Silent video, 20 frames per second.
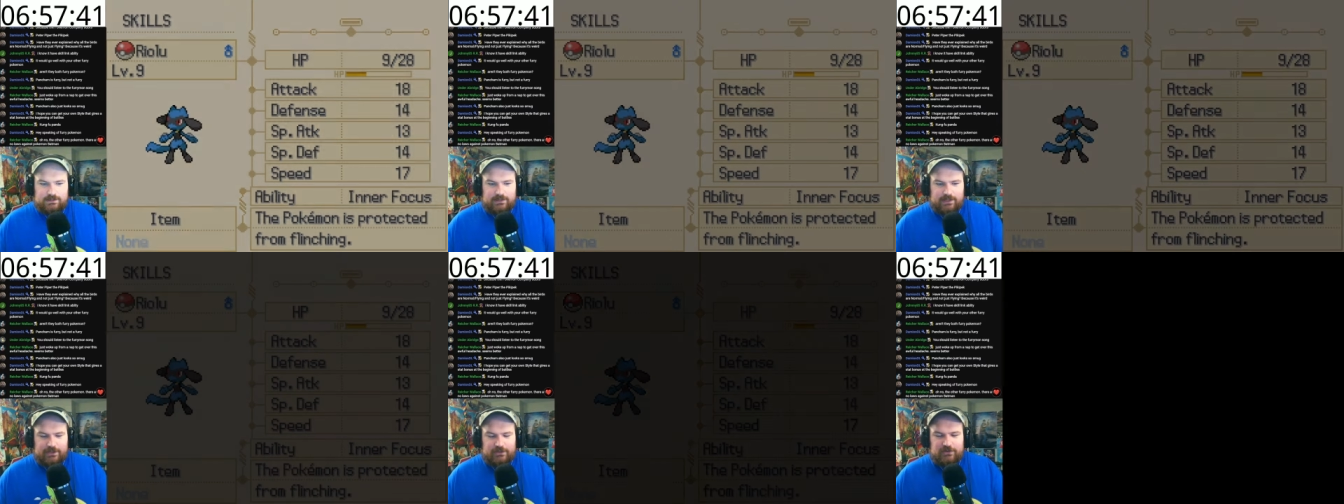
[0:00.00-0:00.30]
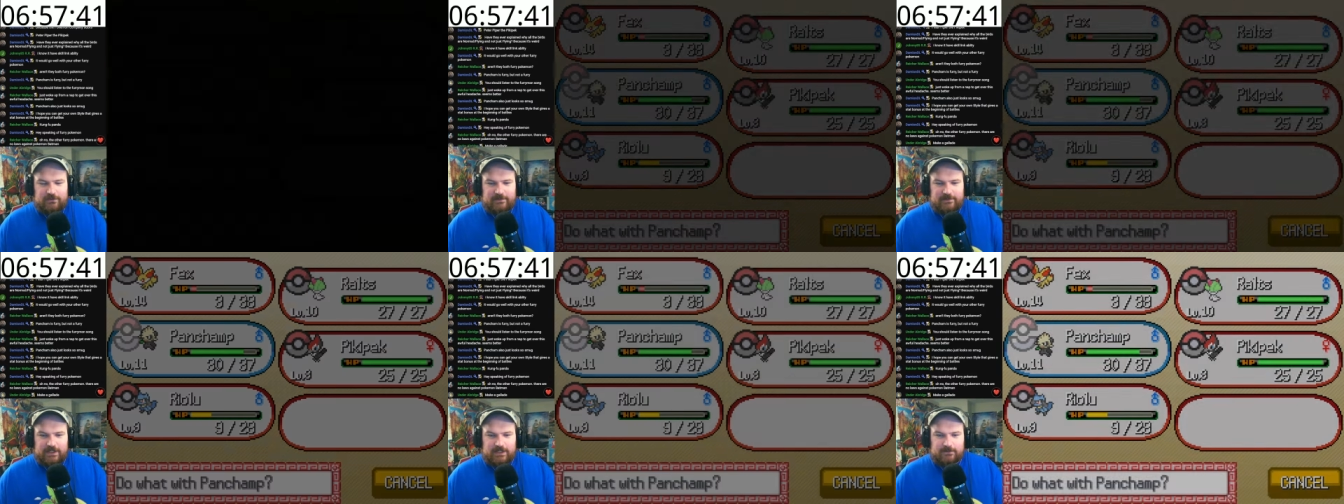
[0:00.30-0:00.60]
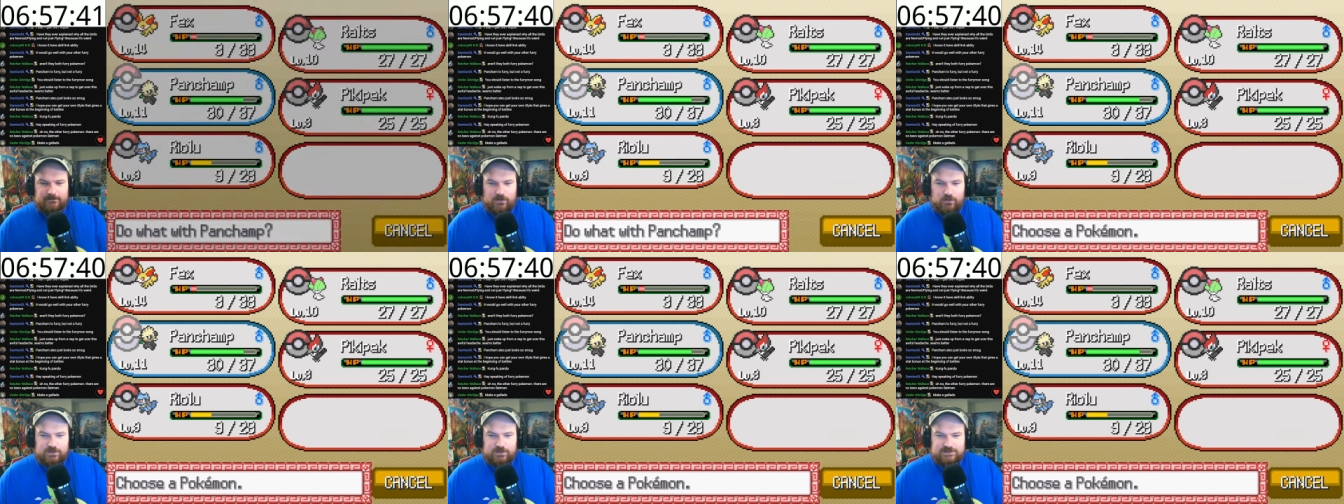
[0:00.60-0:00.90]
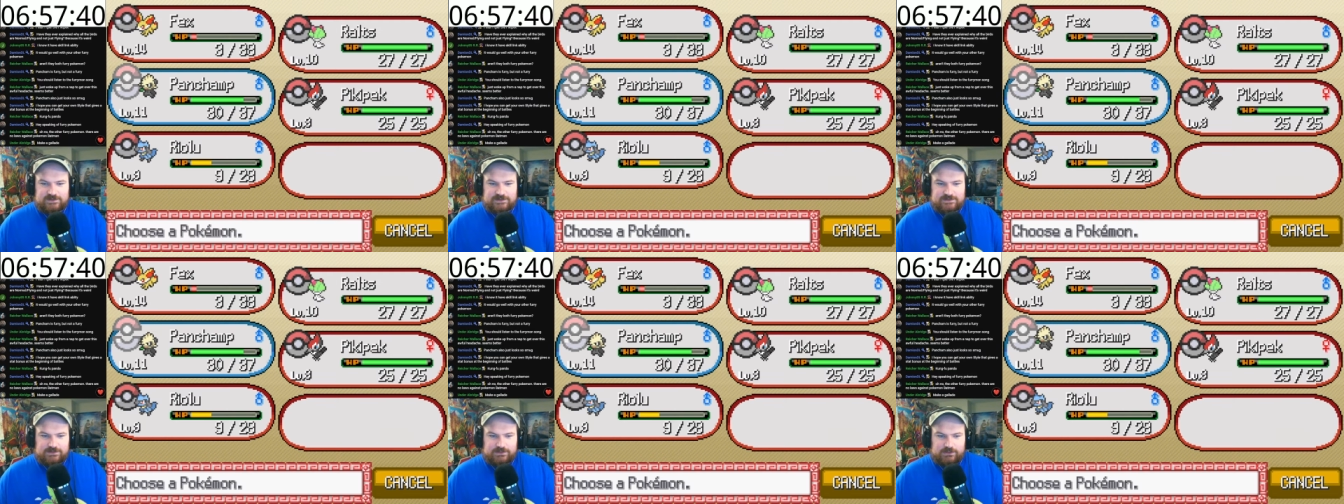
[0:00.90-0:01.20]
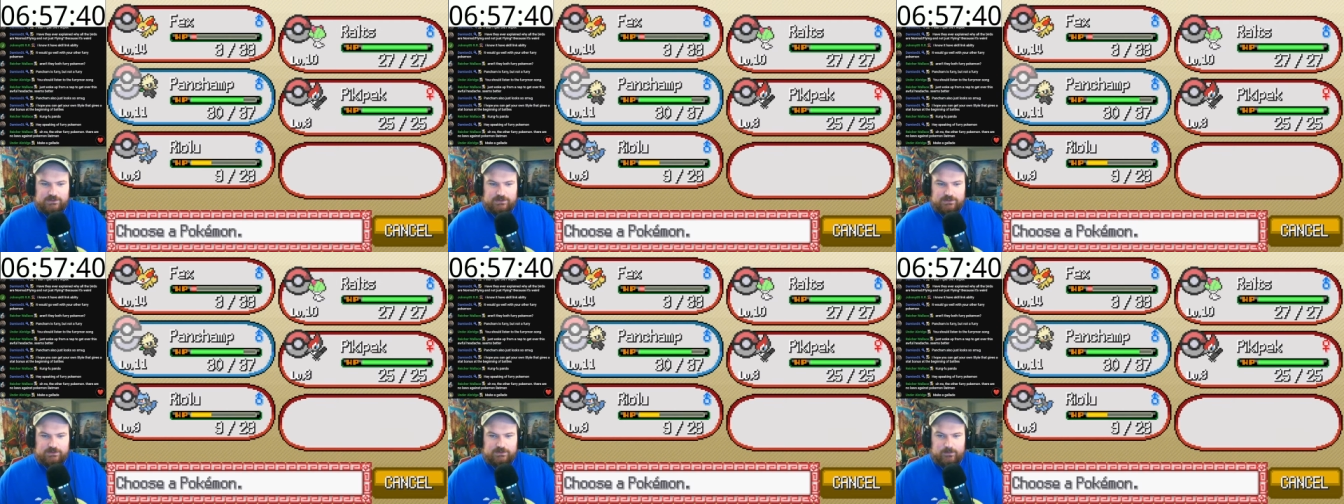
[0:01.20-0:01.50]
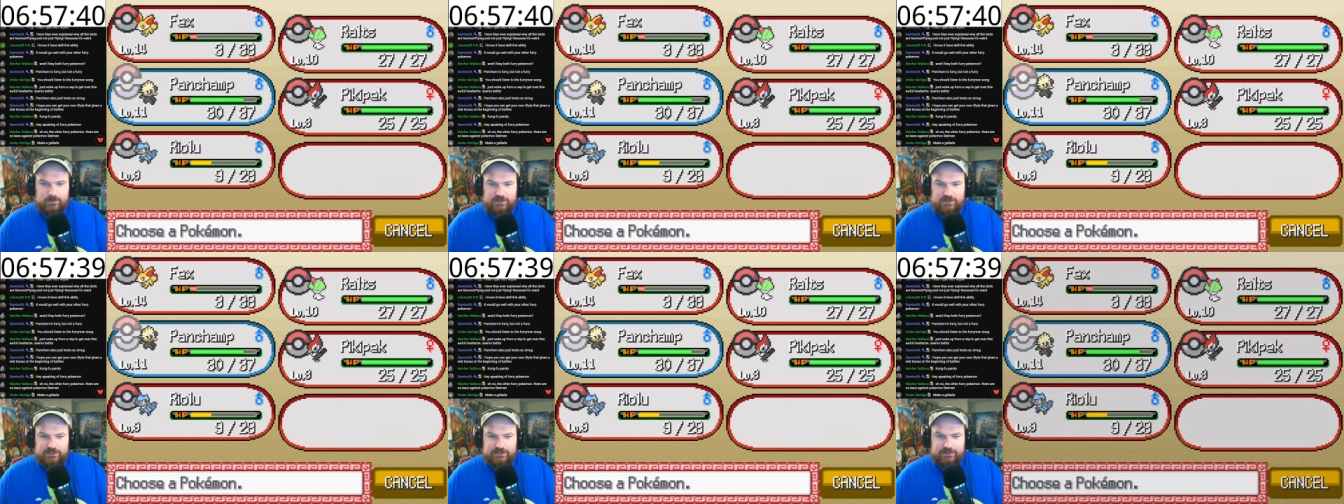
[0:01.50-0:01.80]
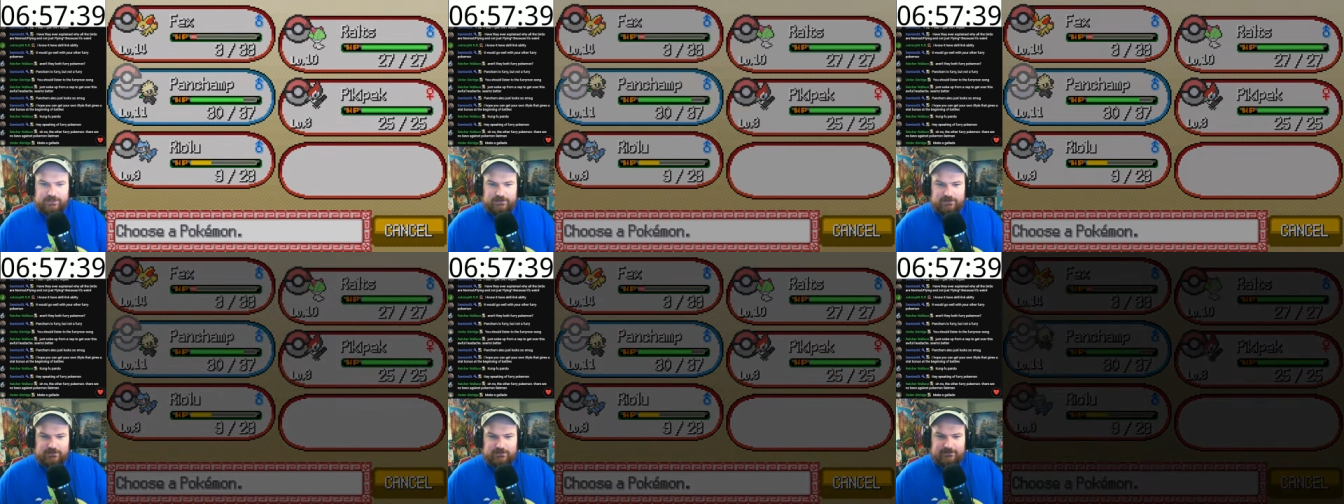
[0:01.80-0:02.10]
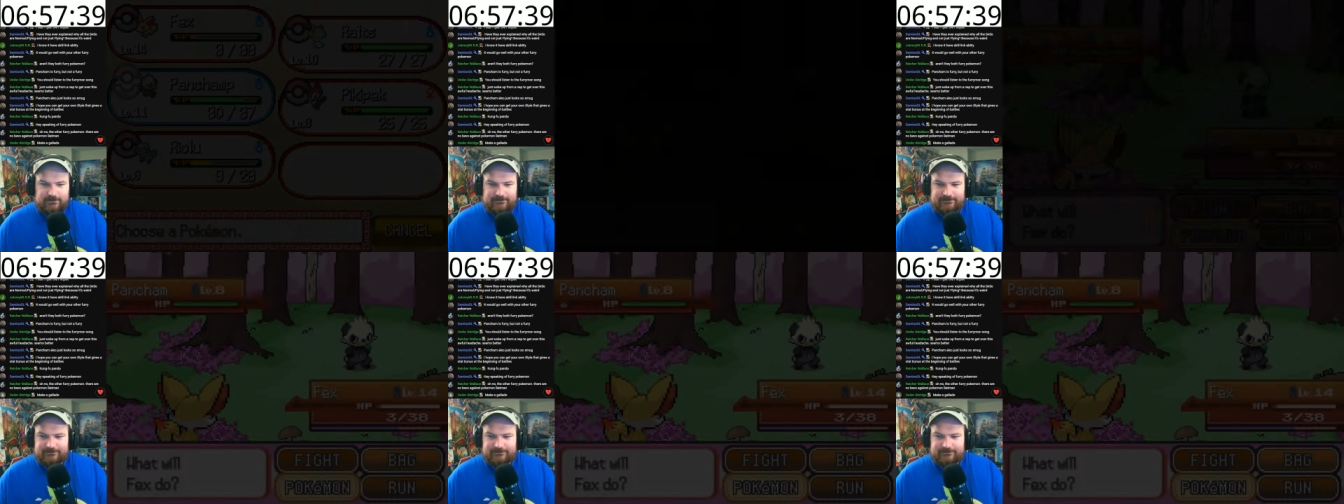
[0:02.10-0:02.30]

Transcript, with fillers: I don't know if Inner Focus is a good ability either.